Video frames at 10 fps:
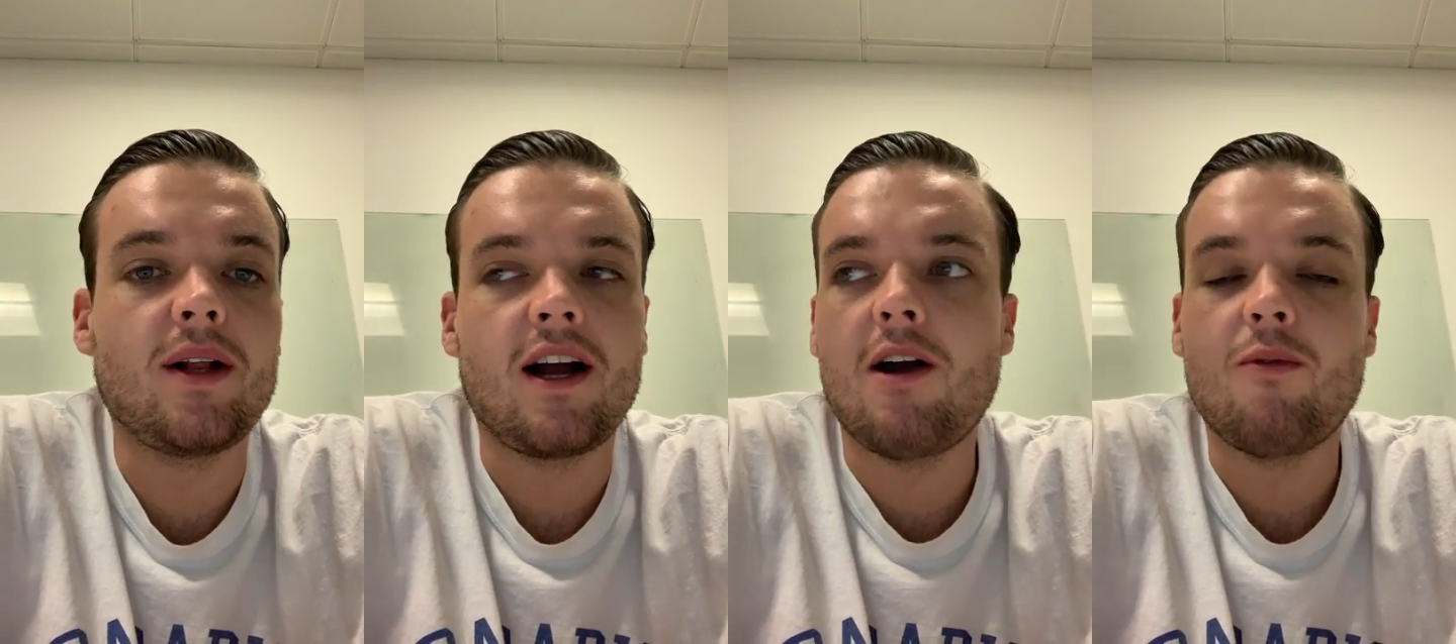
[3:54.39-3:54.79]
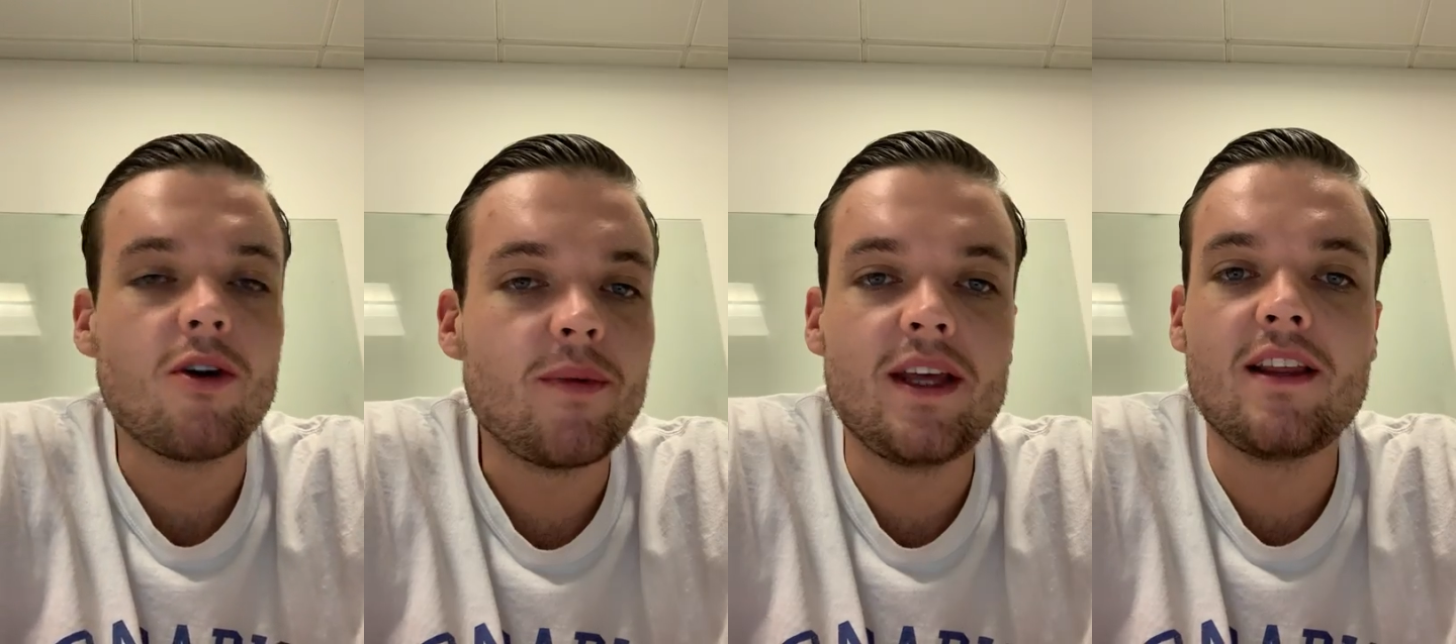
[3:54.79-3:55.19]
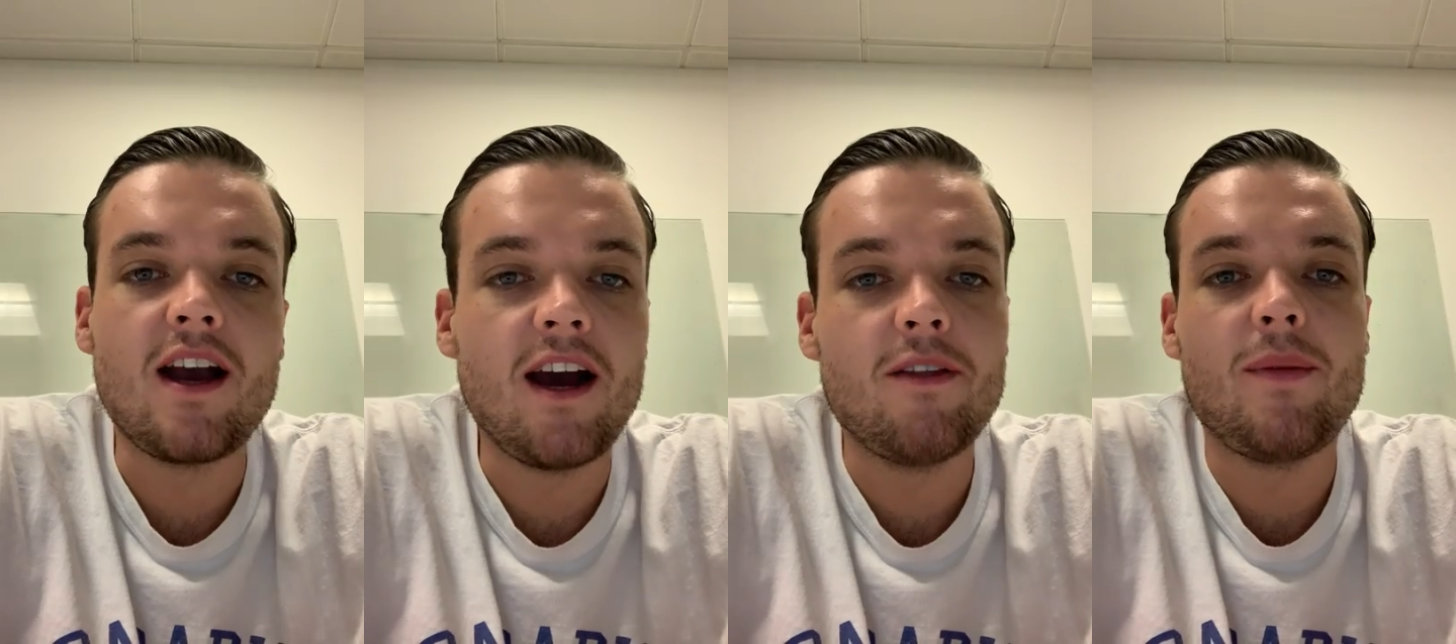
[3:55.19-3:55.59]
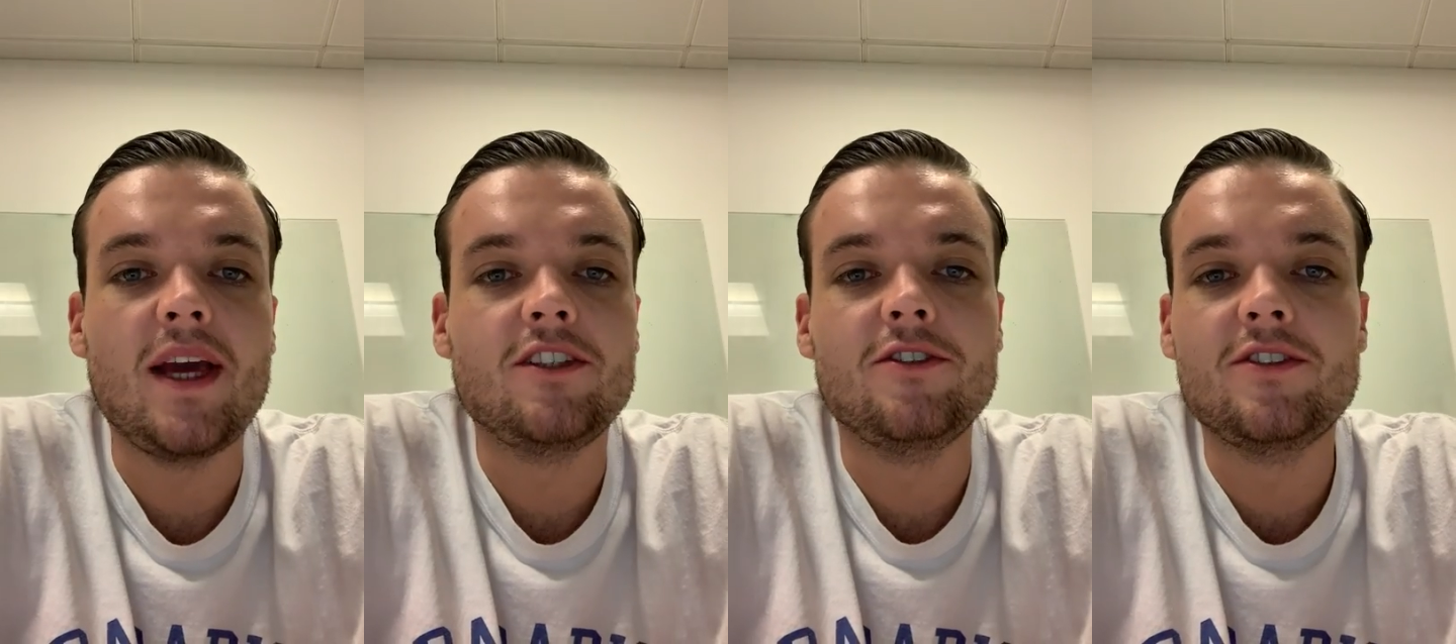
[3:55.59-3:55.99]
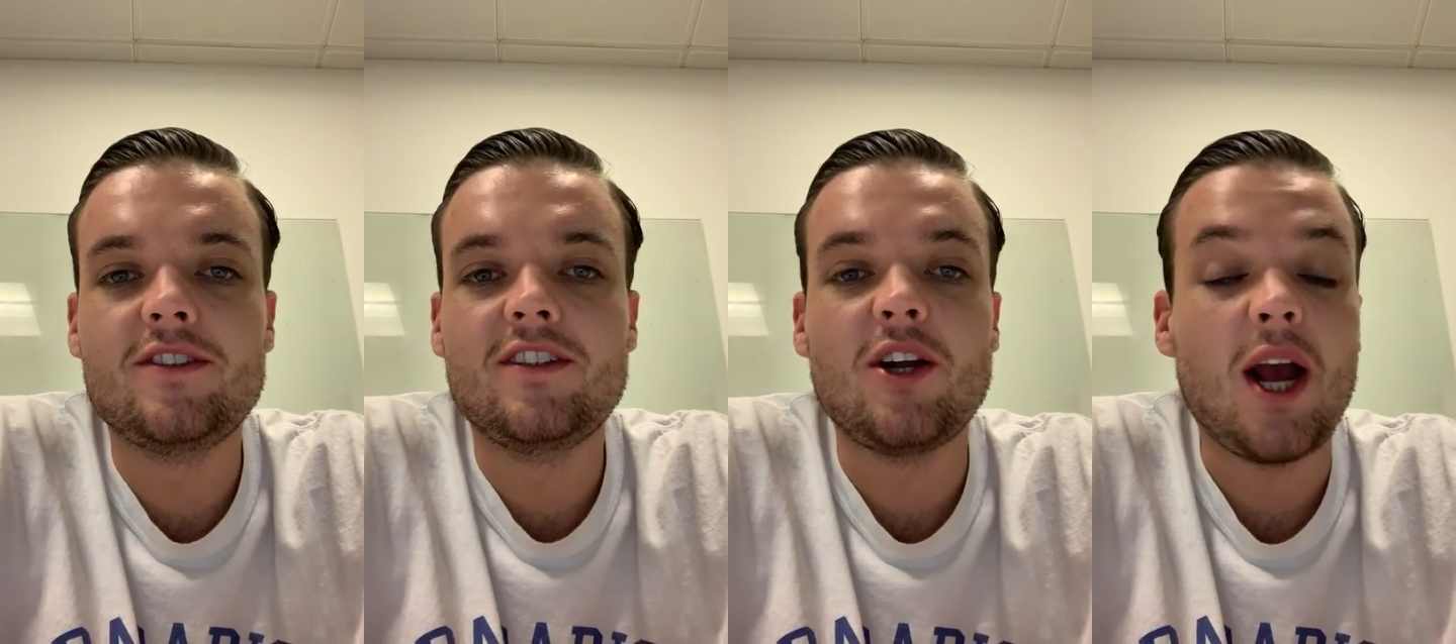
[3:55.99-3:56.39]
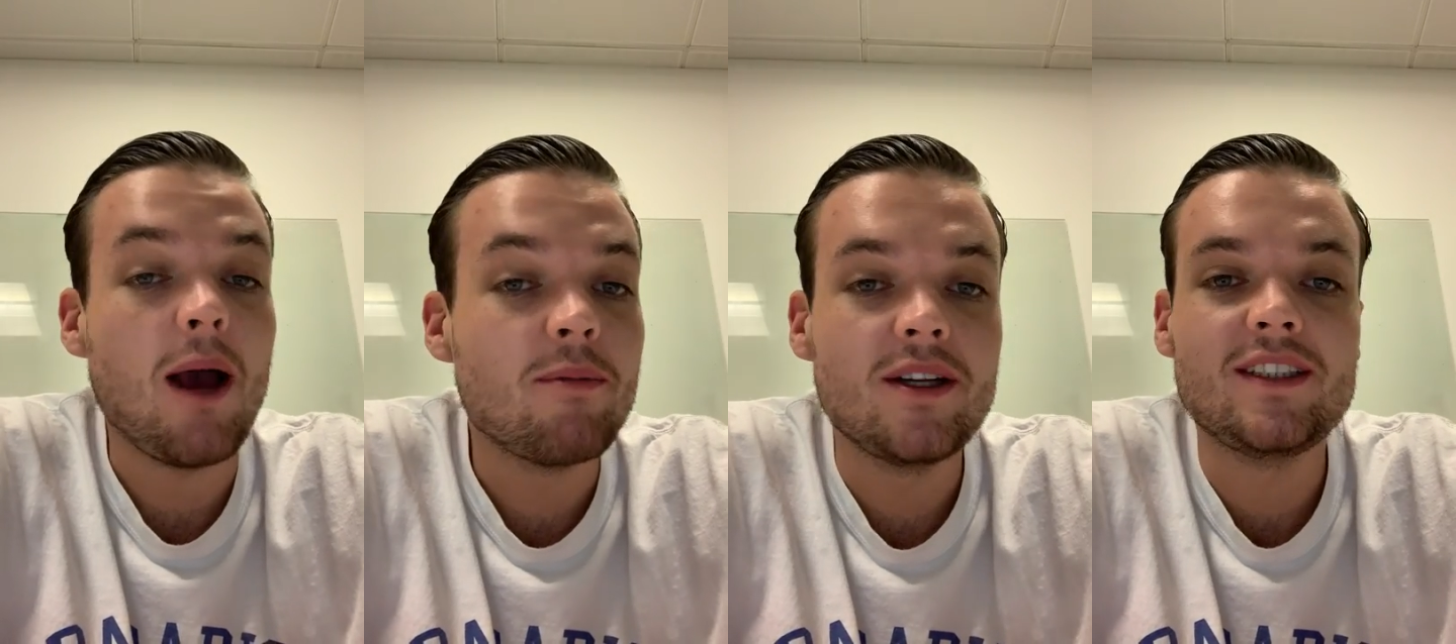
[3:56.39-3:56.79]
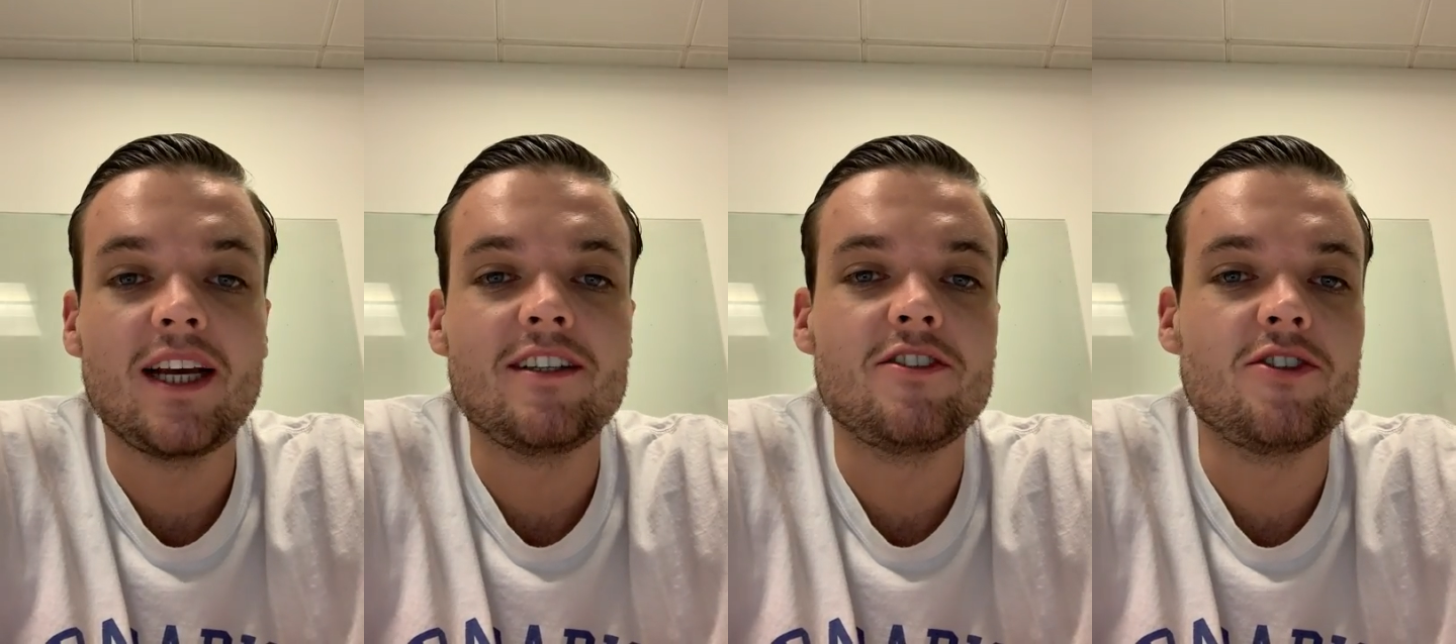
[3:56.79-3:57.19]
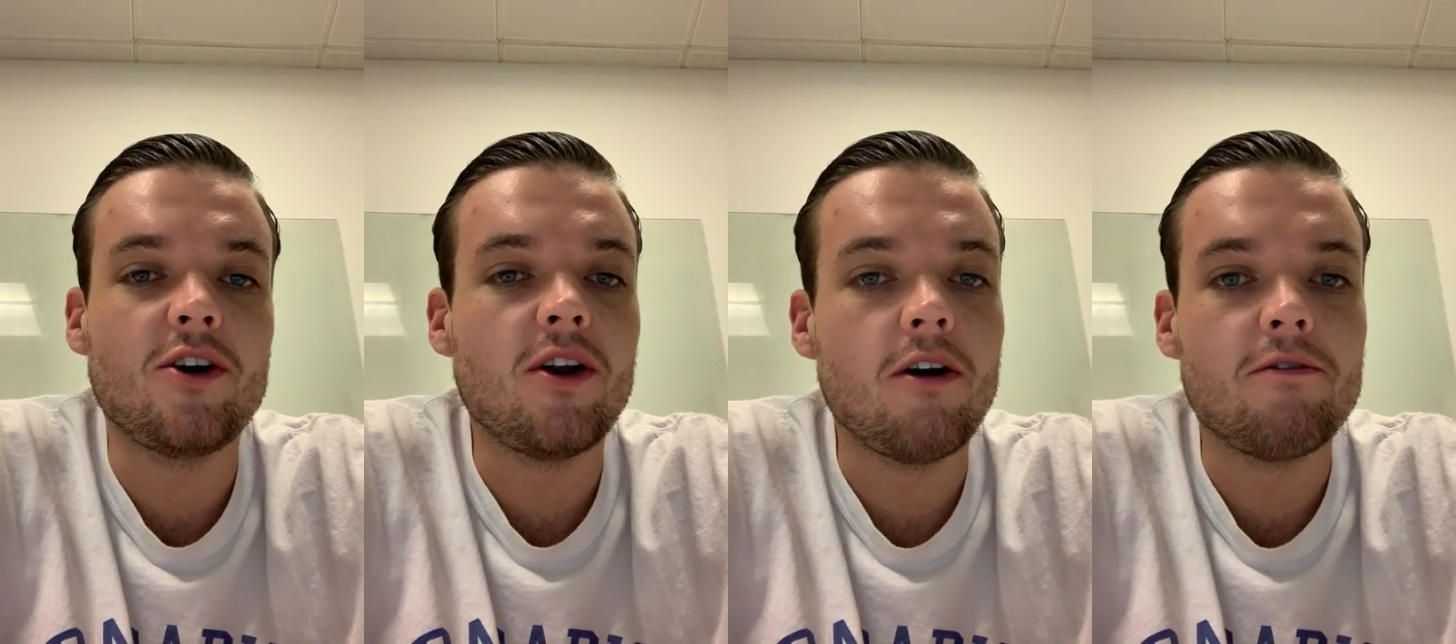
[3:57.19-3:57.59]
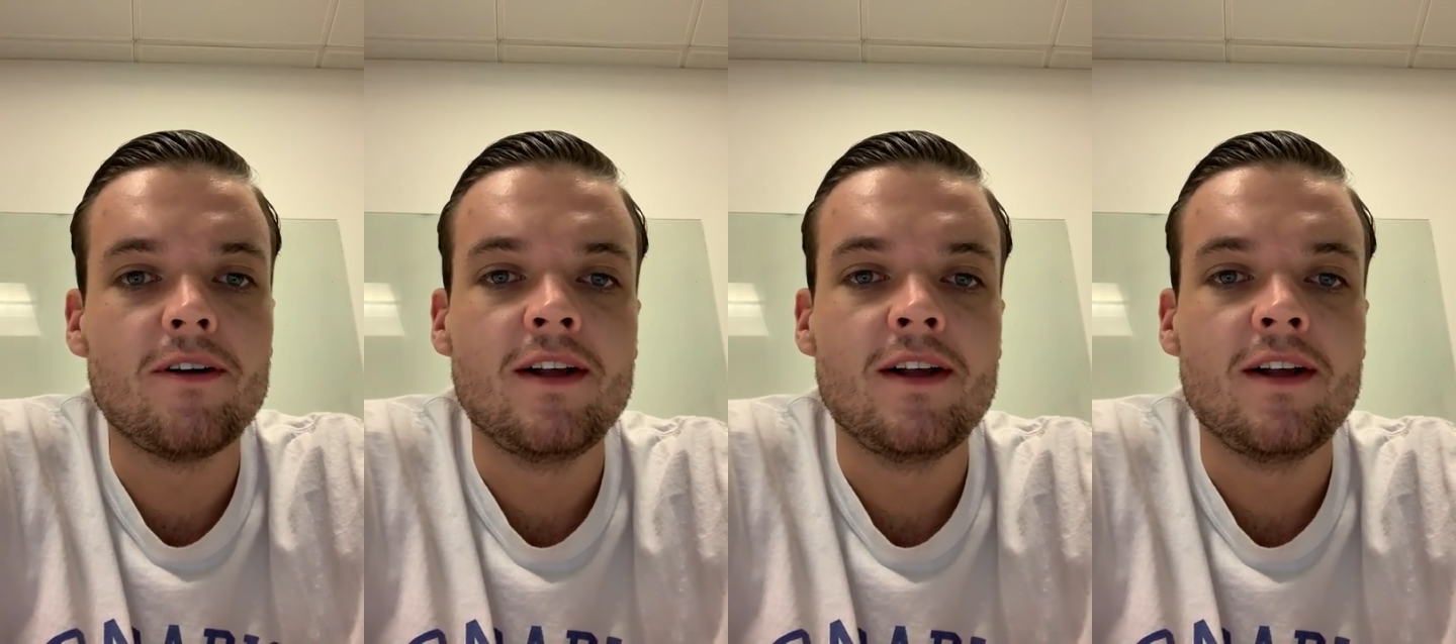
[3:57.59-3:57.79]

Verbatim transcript: Like I want to be the guy at the beach who's, you know, happy to take his shirt off,